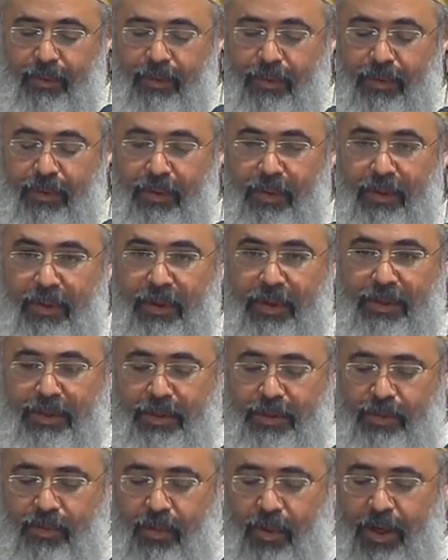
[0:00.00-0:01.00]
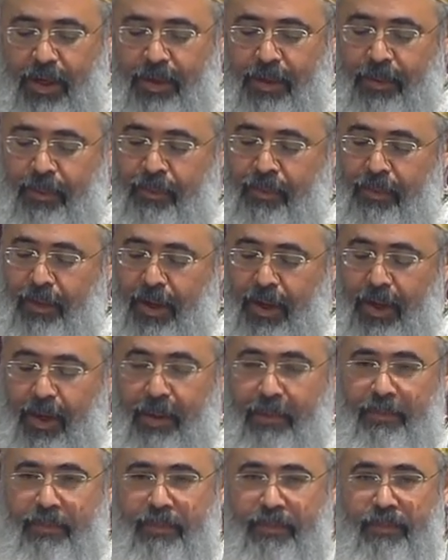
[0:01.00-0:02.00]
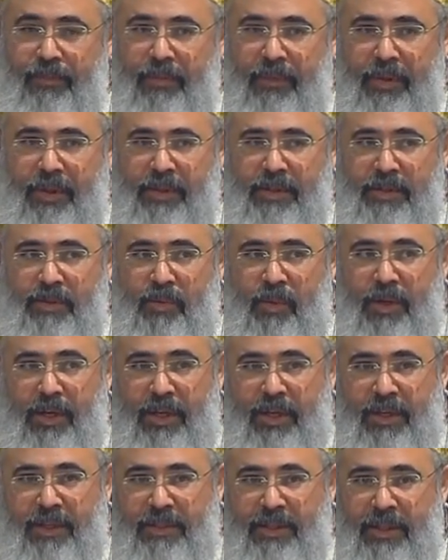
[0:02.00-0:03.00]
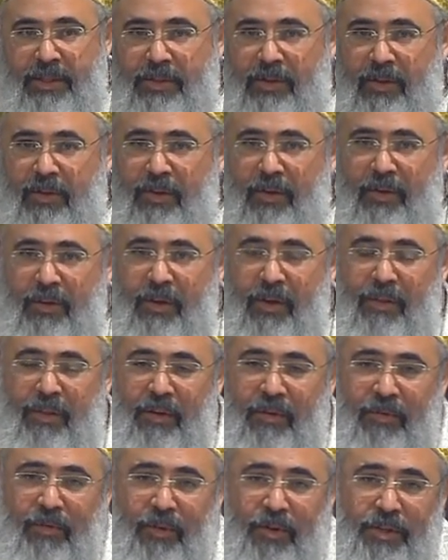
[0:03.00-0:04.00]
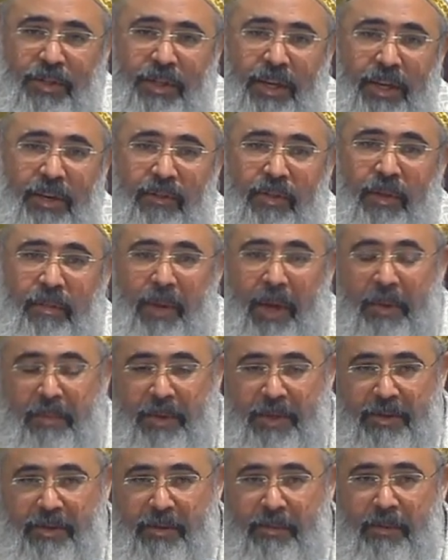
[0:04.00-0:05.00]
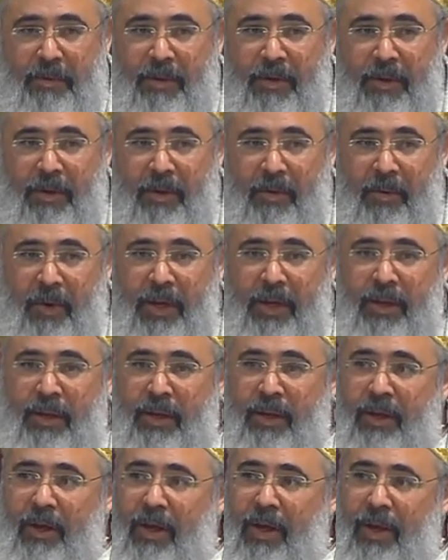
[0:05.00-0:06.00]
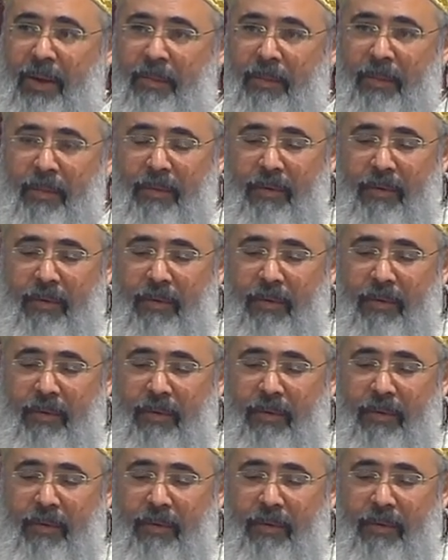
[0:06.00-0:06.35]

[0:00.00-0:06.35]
this is what um, this is what in a sense on the on the first day of the baptism right um,